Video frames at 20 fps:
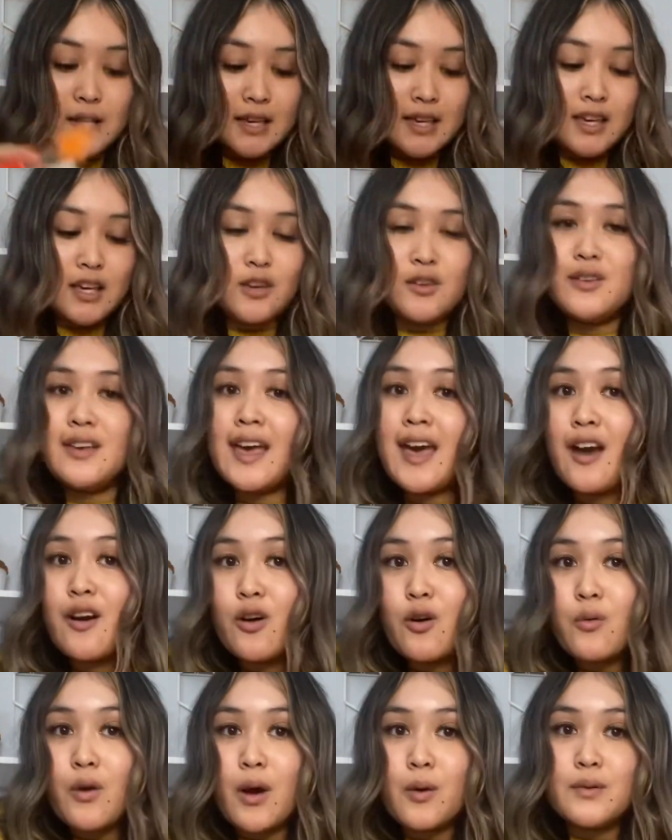cute. You can't
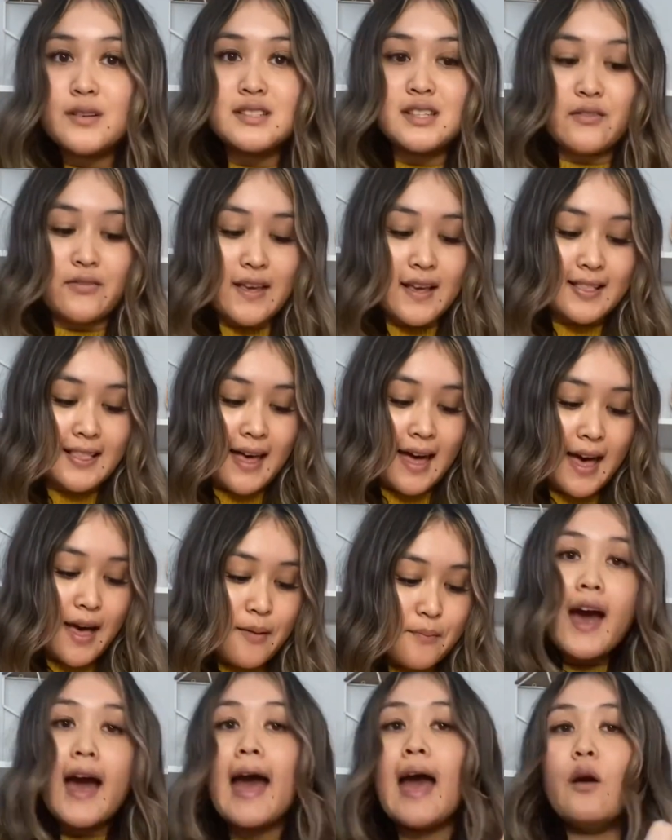go wrong with stuff like
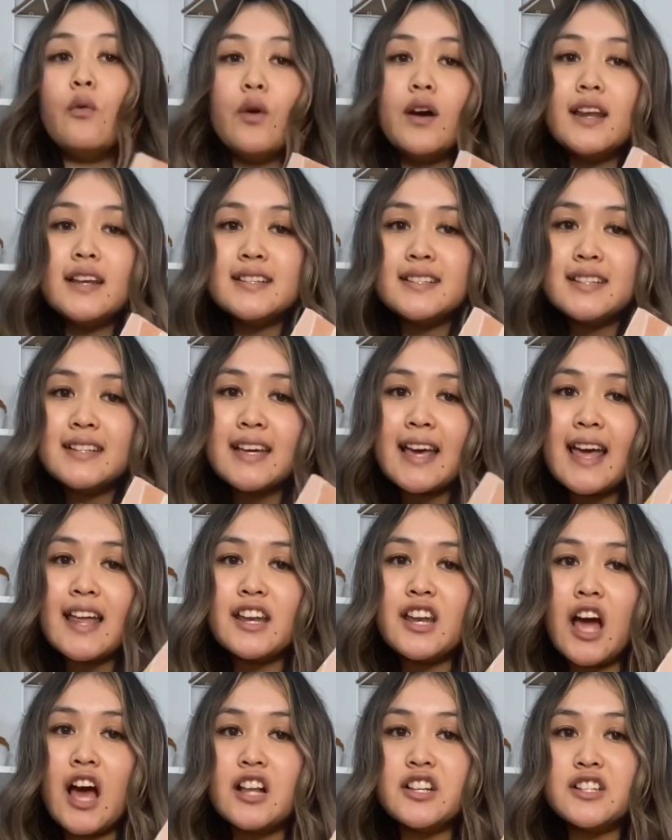that. I wanted to get
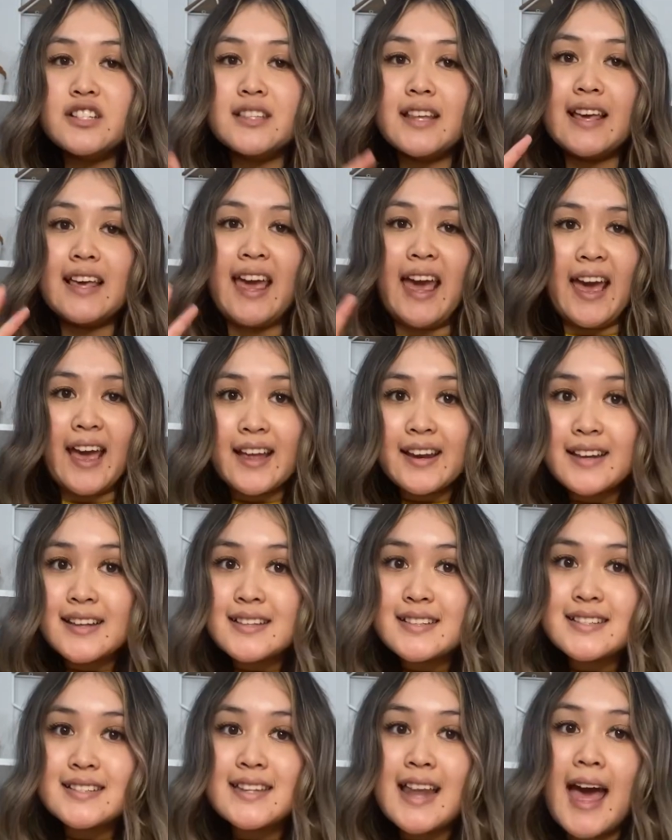not just like candy
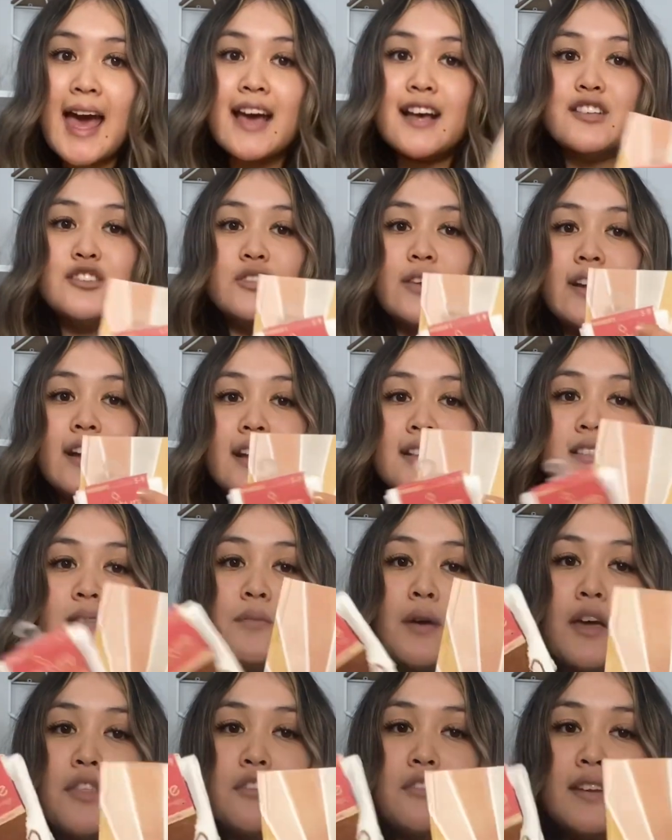and snacks. So I got some
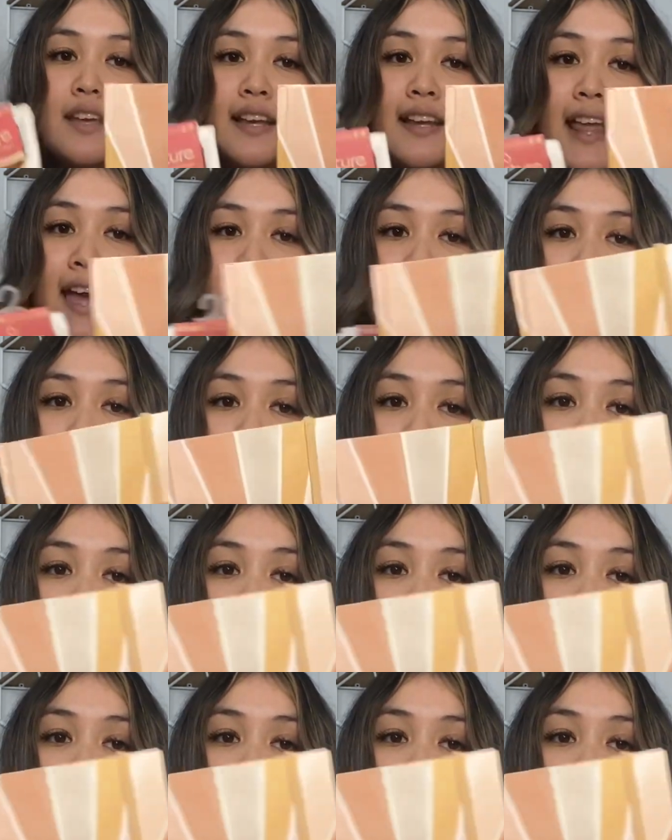other knickknacks. So I